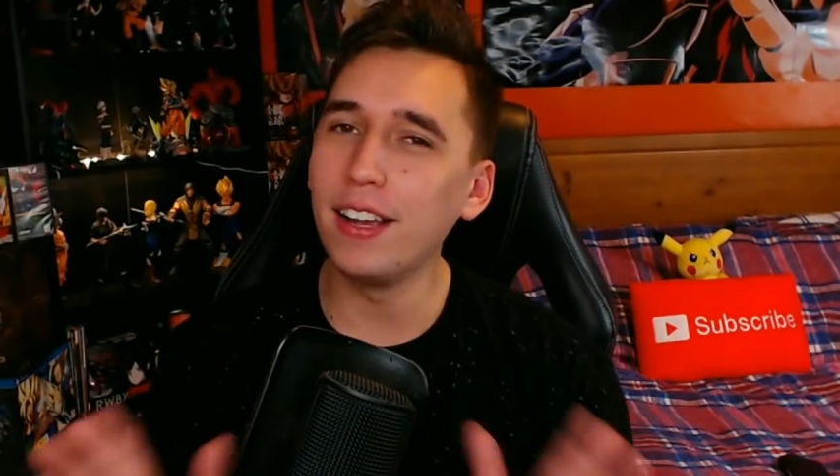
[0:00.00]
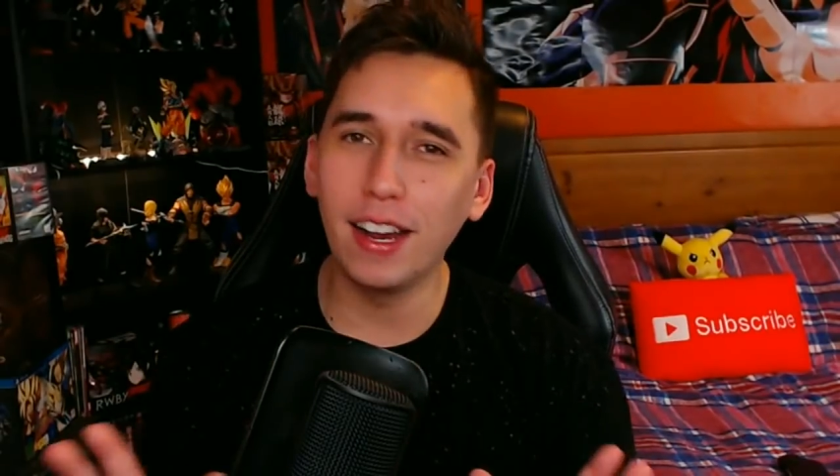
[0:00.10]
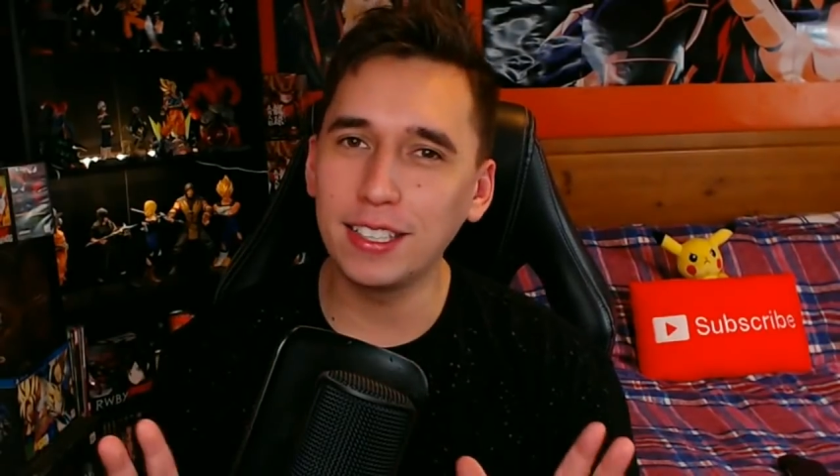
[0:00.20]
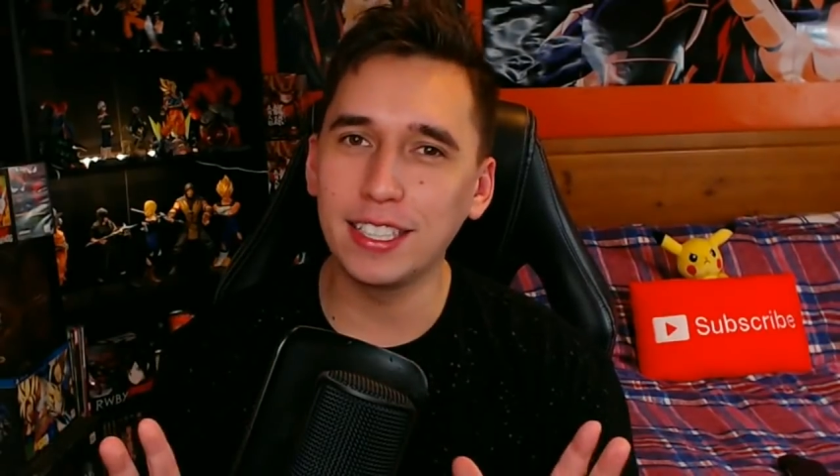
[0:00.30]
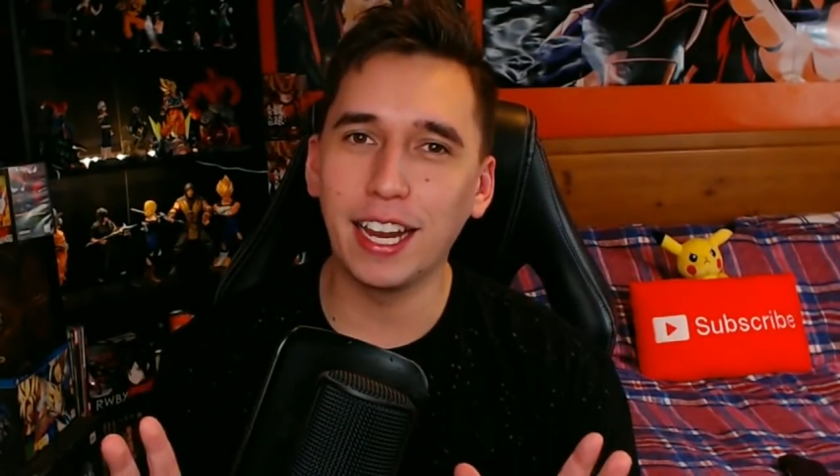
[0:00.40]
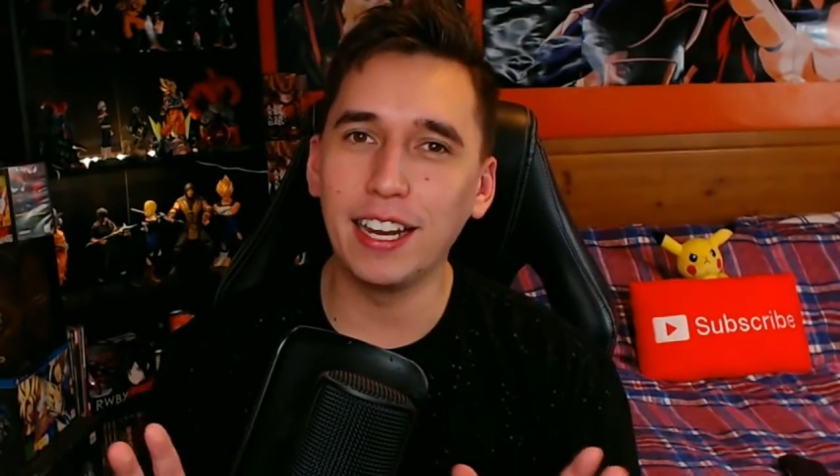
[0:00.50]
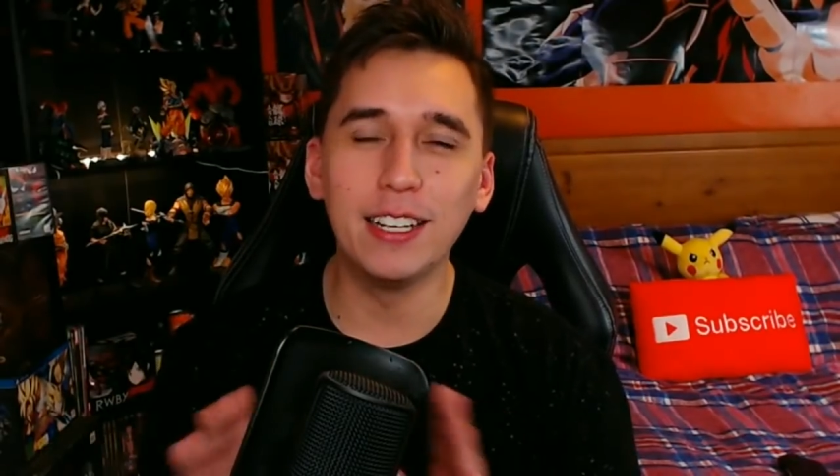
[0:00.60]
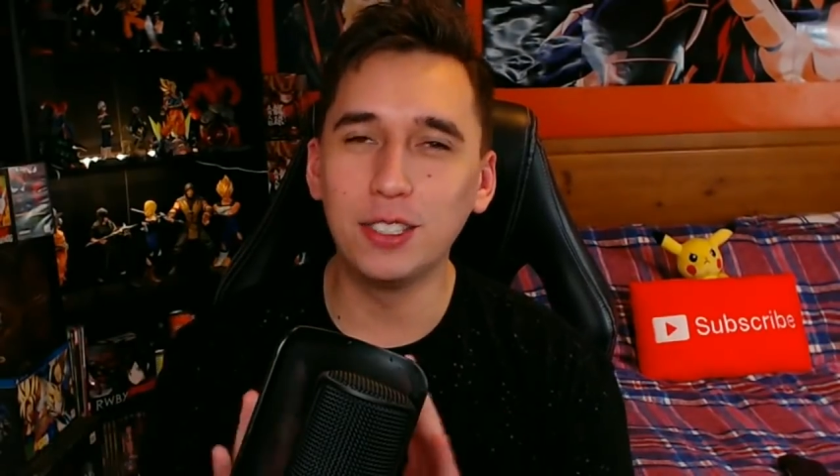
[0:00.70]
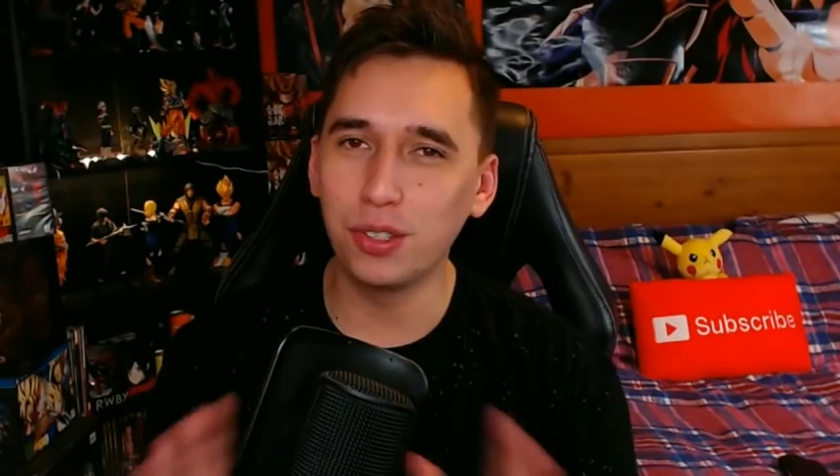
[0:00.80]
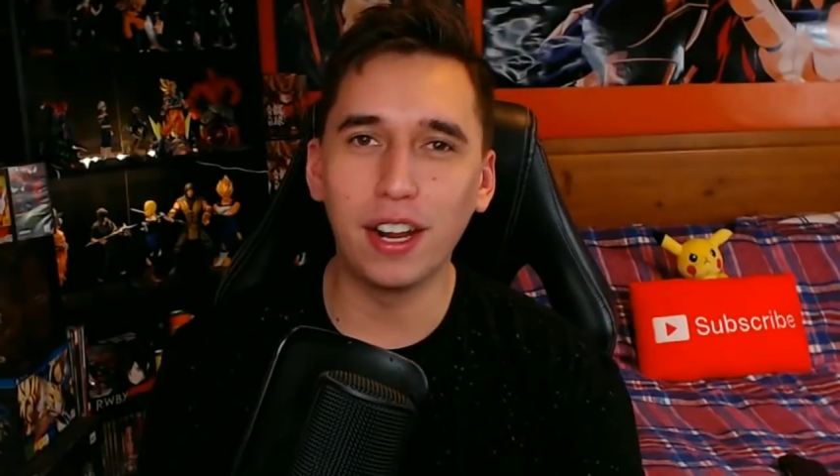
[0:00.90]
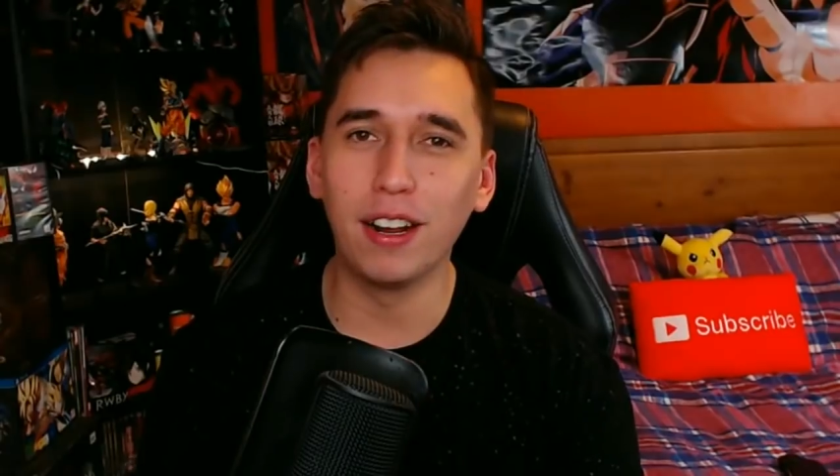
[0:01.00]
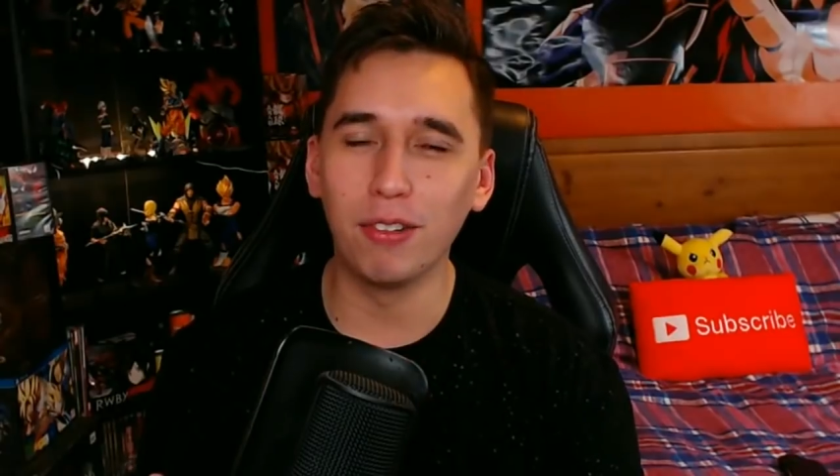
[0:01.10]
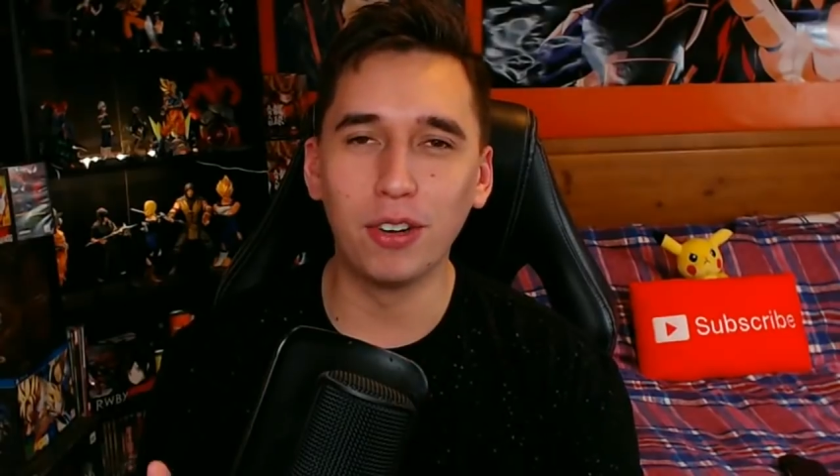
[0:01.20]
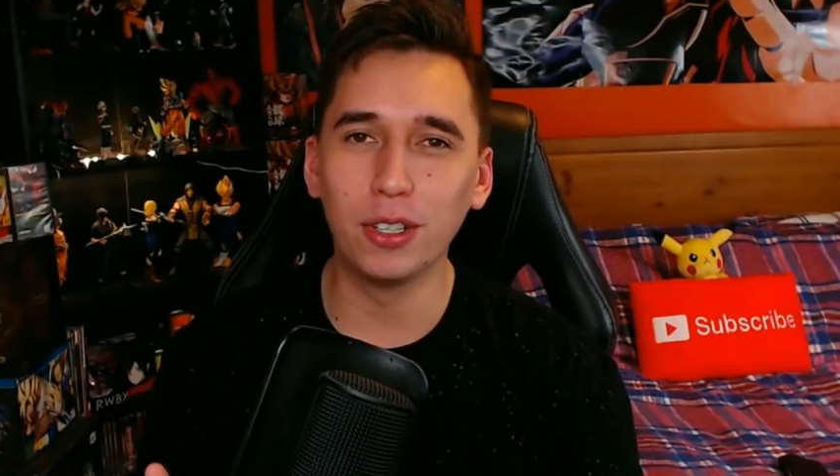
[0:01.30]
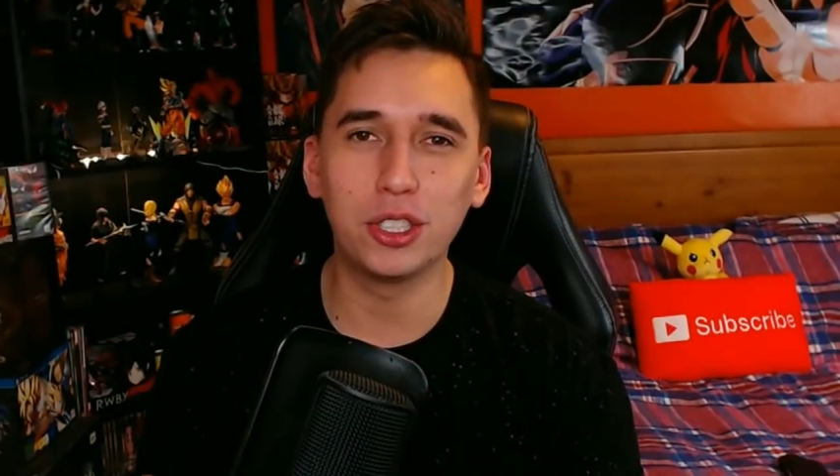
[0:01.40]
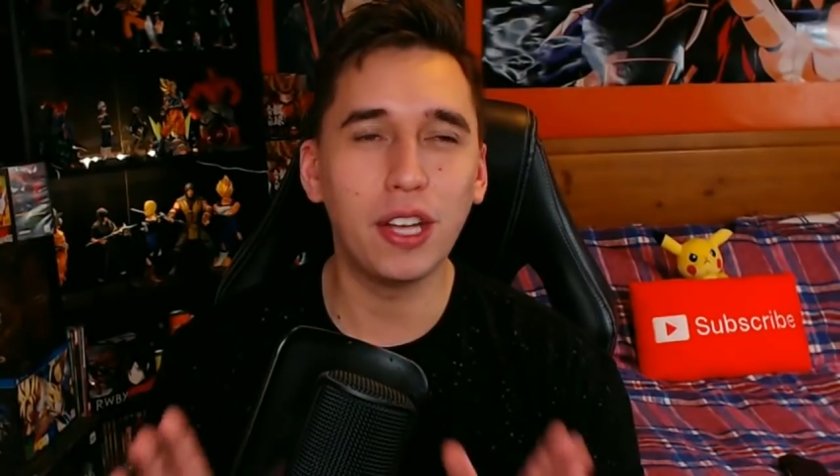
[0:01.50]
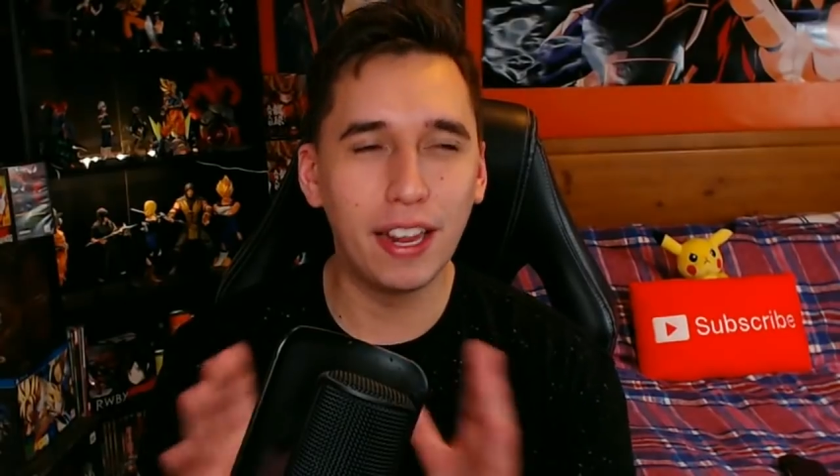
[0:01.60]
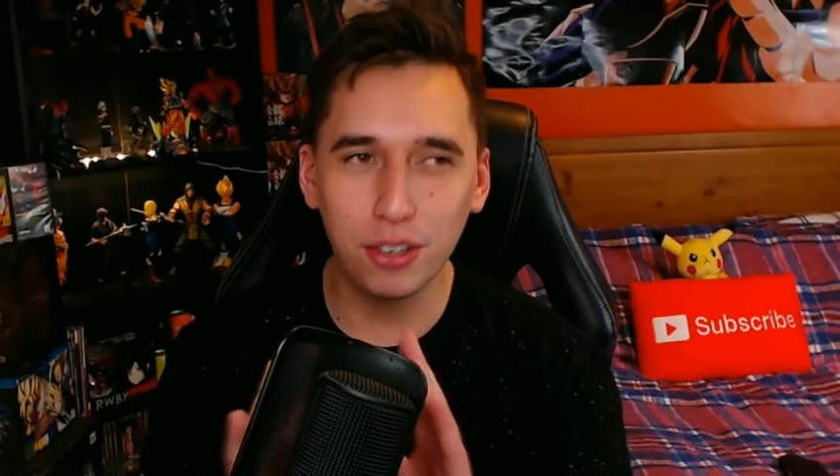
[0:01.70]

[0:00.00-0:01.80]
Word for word: high octane, adrenaline rush,